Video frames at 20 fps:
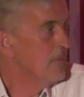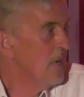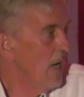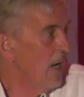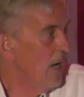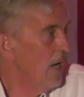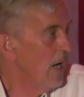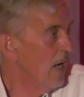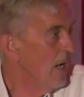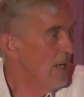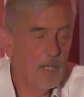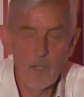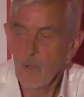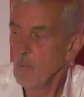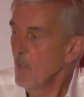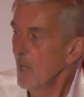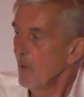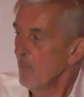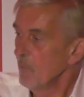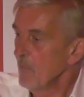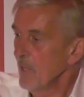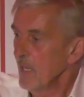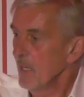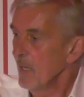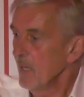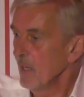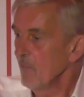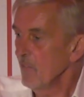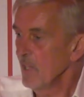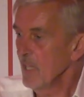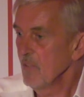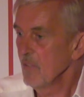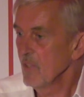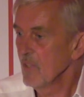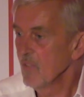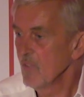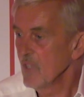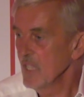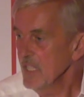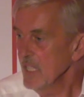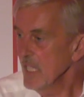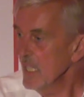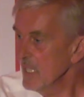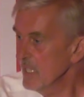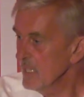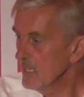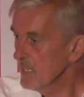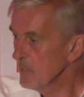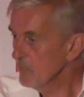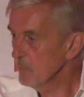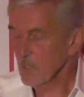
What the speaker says: We haven't been in Aviva for years